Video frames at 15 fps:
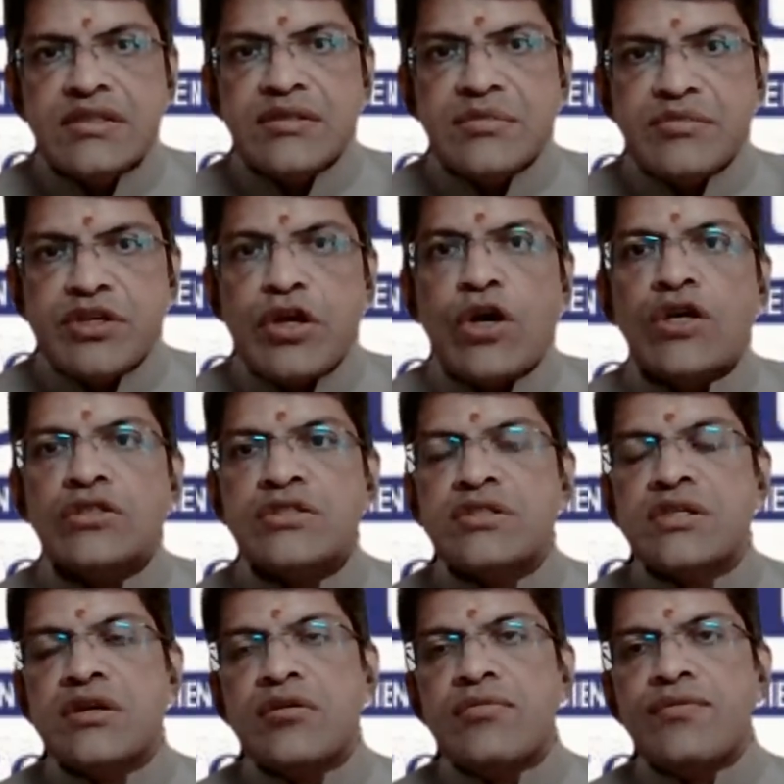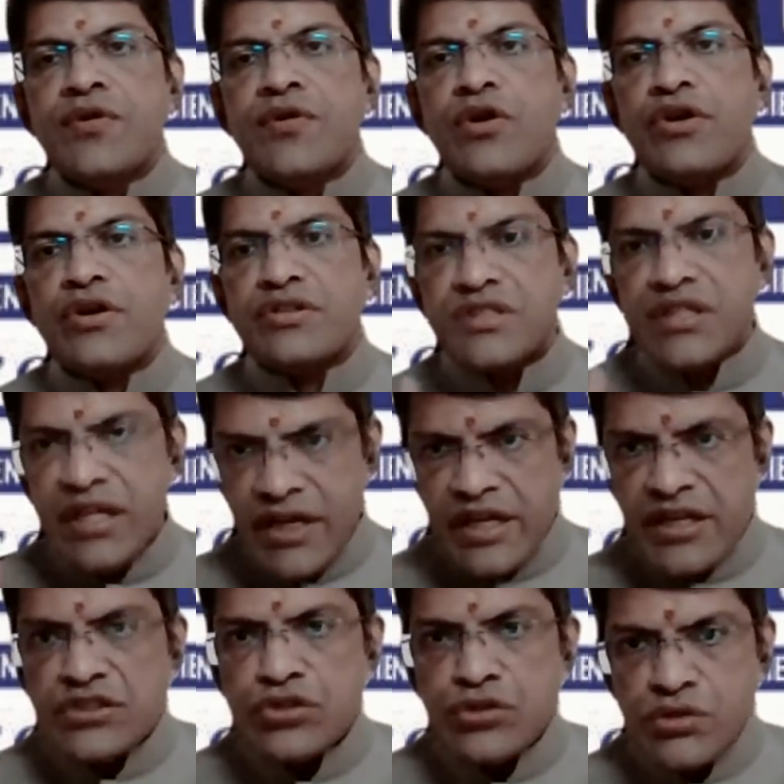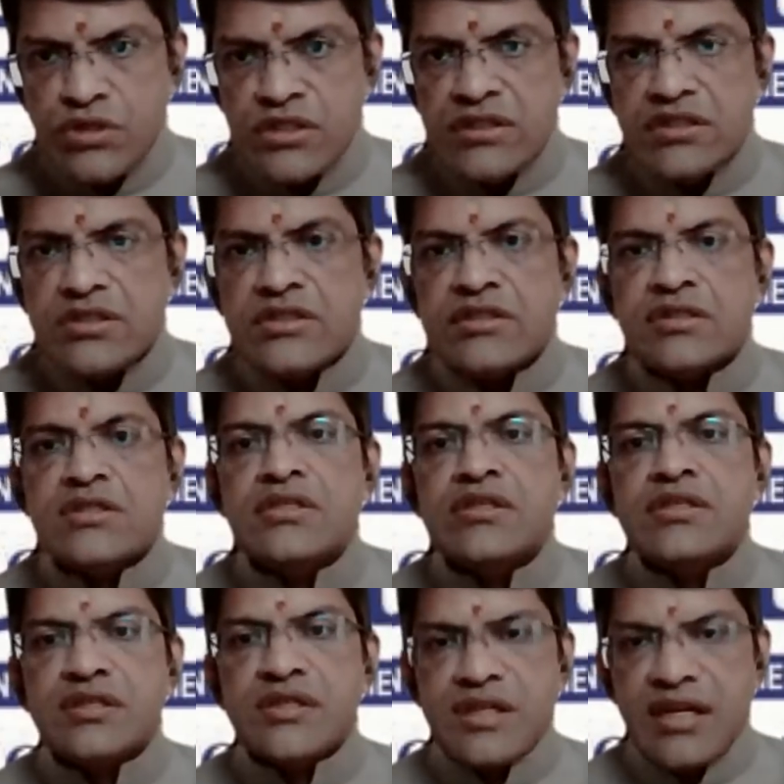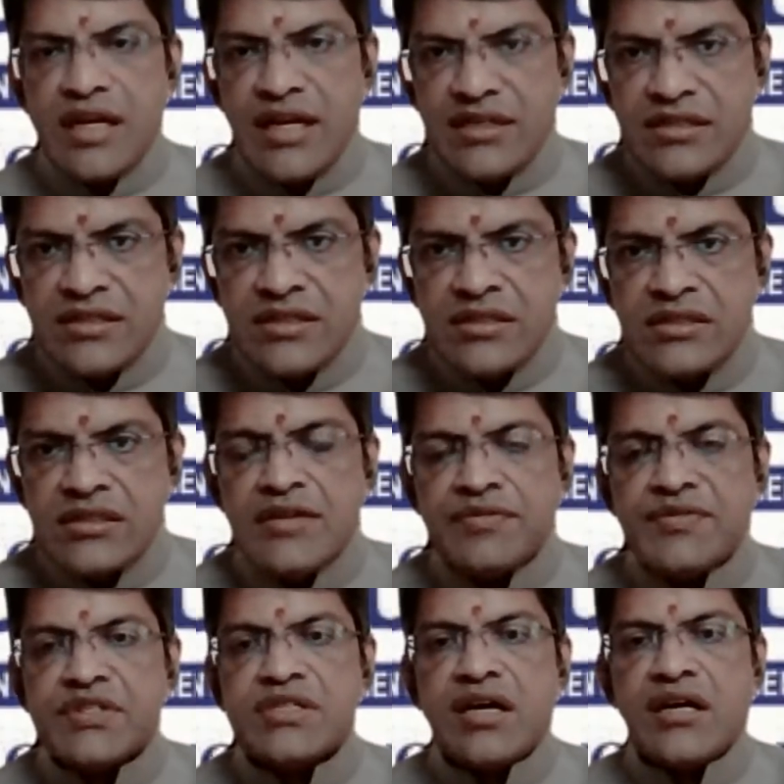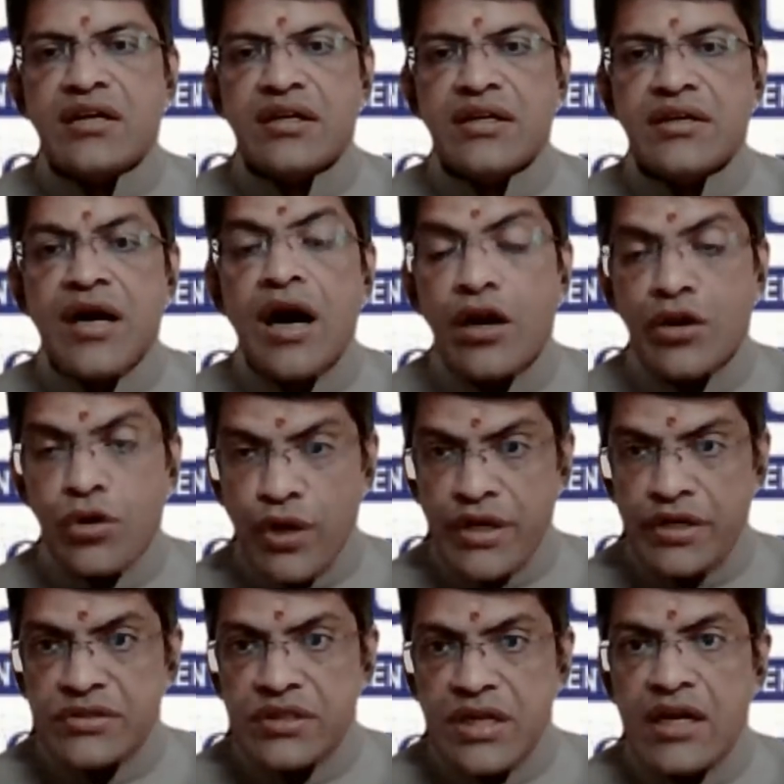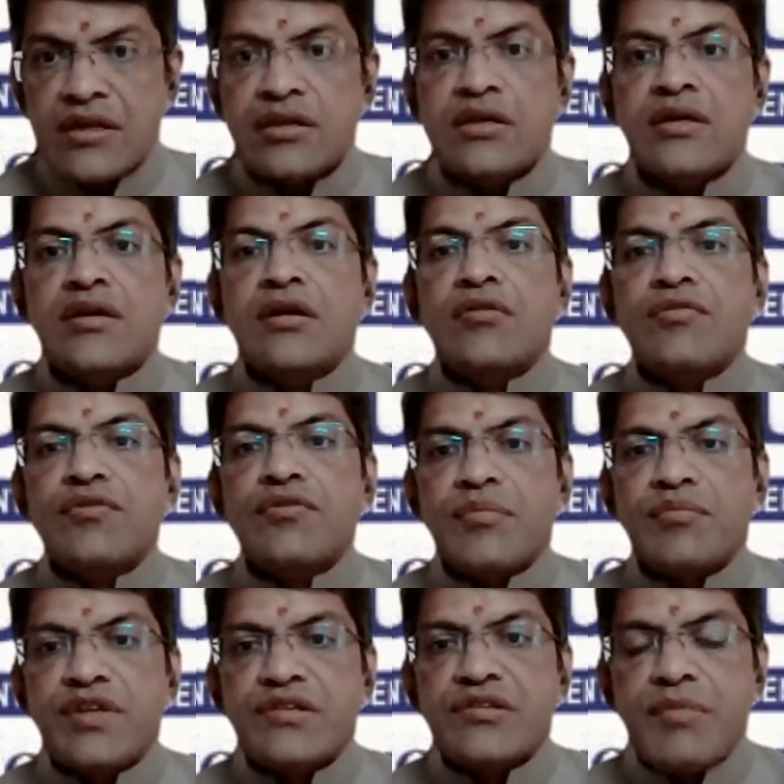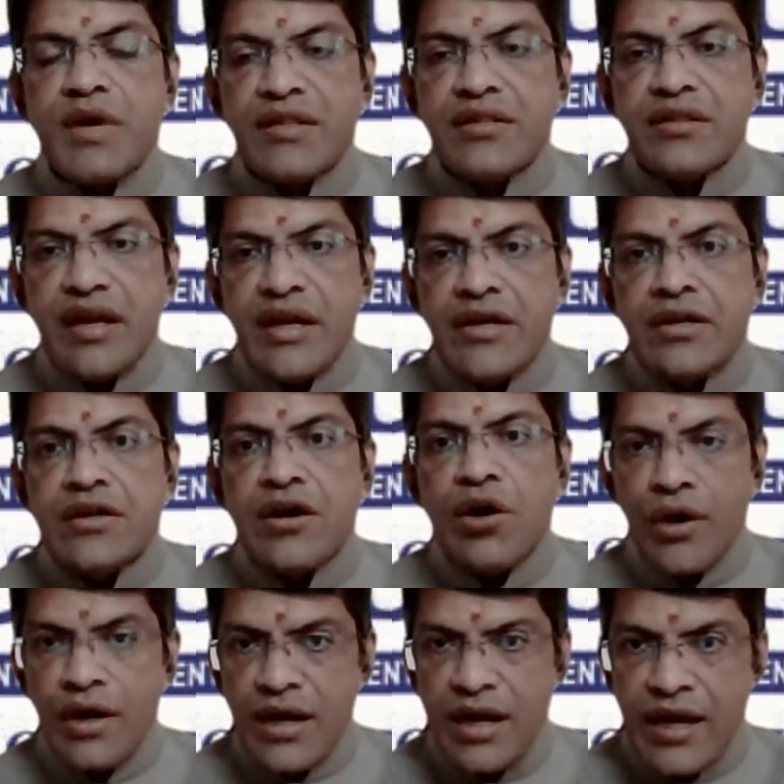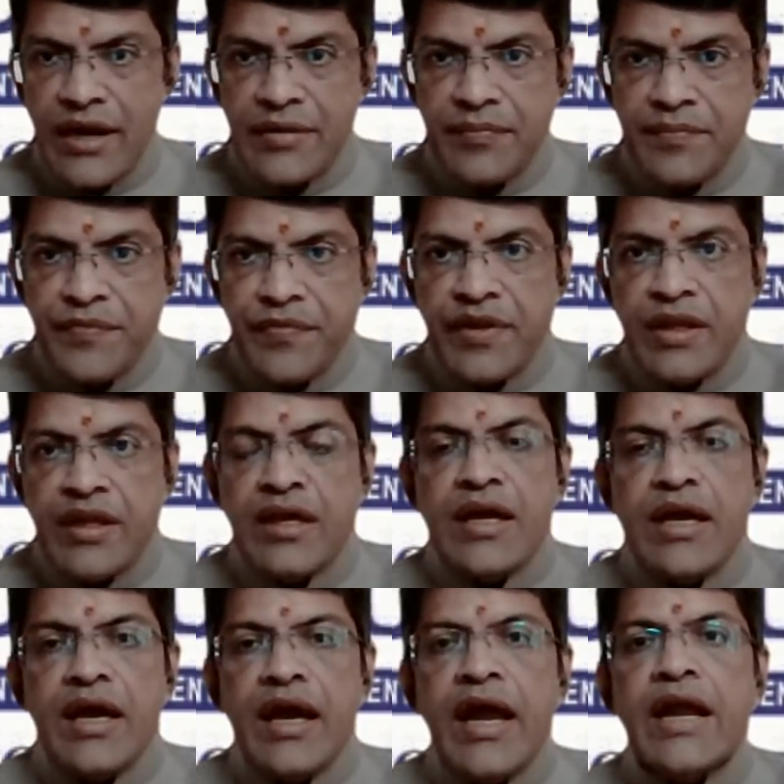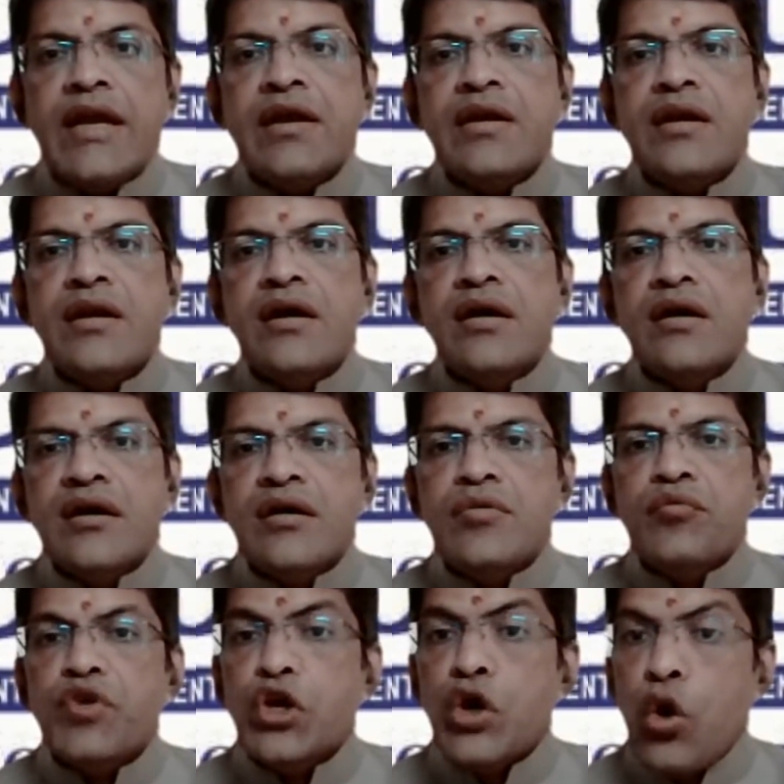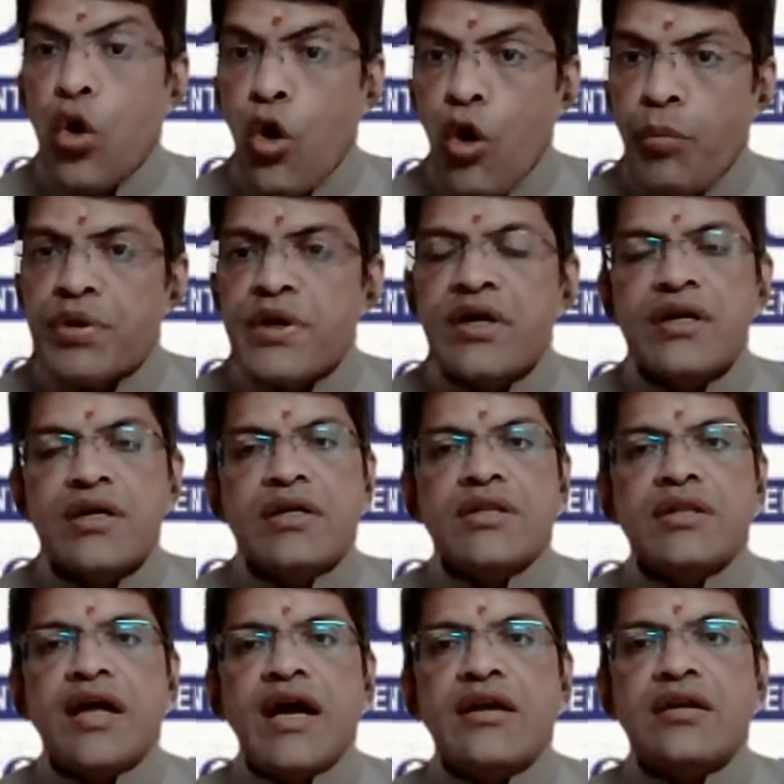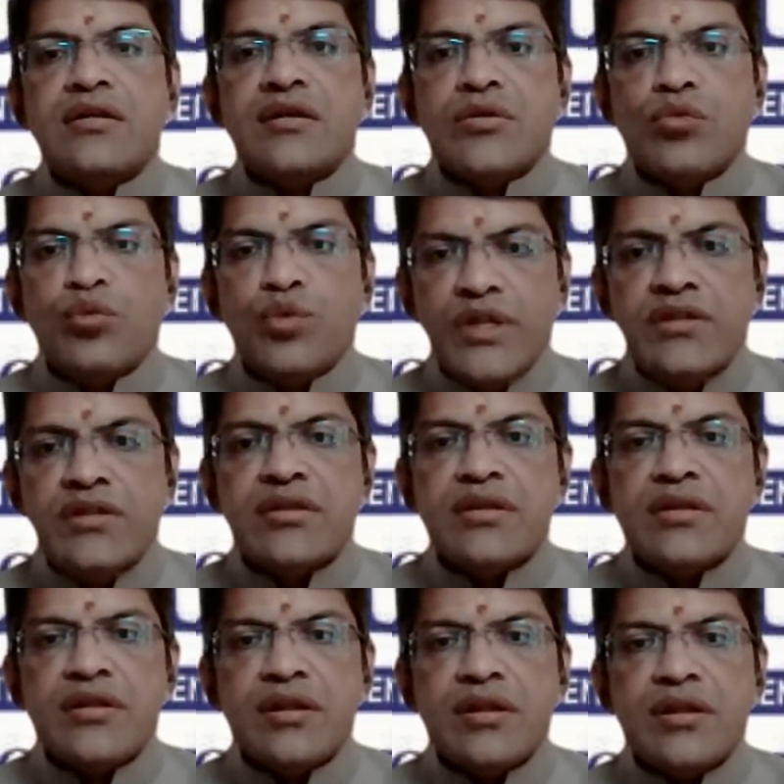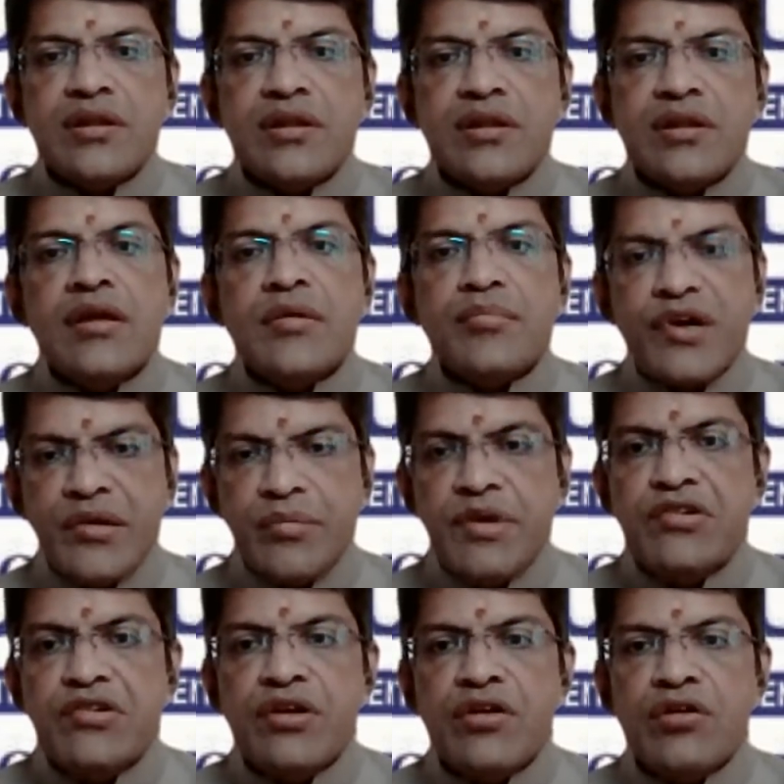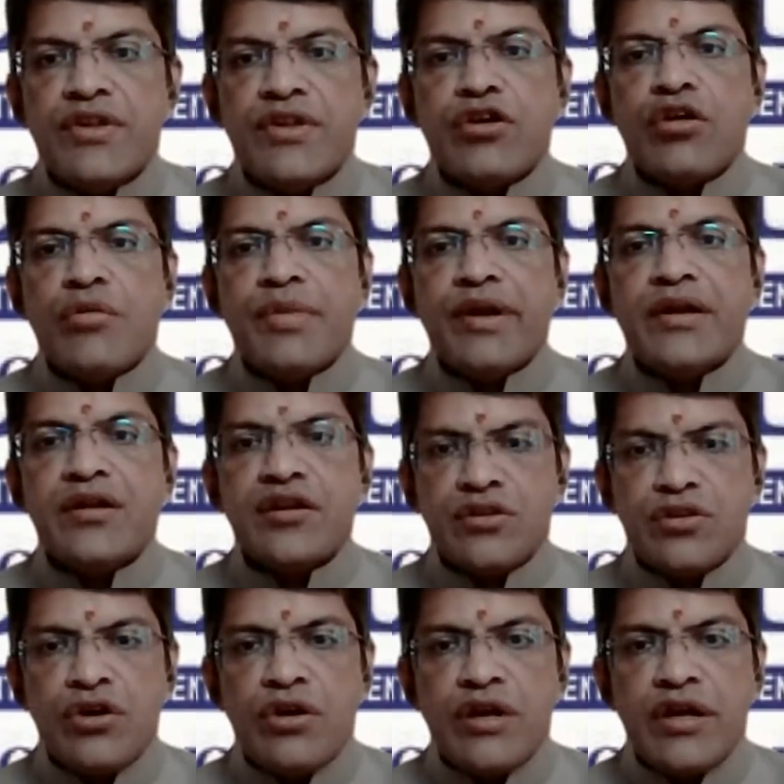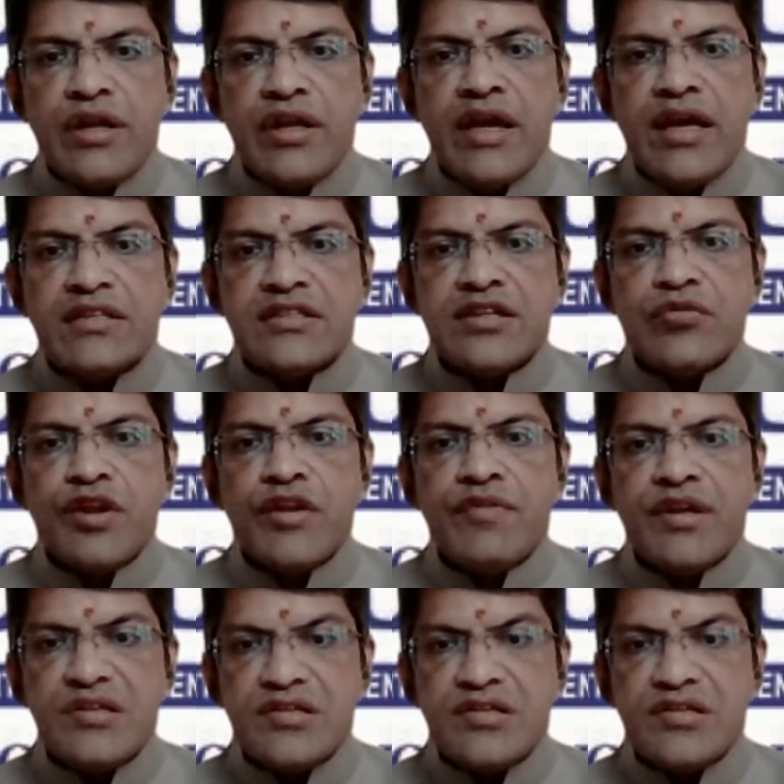because for your senior students, the classes are going to start from this month end online. And we hope that with the permission of the competent authority, as and when we